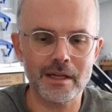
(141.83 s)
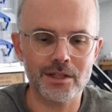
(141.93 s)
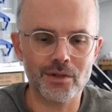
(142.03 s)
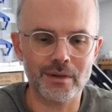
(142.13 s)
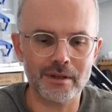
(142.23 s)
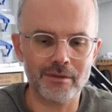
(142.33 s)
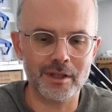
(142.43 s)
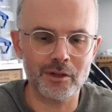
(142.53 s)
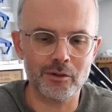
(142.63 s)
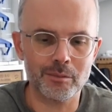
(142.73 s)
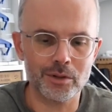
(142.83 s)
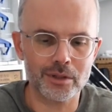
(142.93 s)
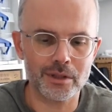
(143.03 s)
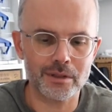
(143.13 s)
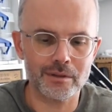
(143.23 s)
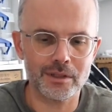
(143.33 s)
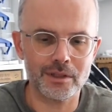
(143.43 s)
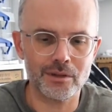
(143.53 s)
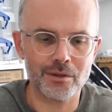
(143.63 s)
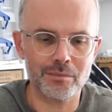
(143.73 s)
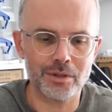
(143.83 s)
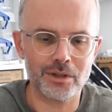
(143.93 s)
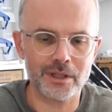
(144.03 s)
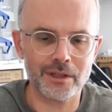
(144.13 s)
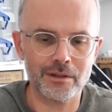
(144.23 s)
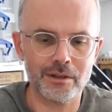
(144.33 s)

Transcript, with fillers: so a lovely little book that you can buy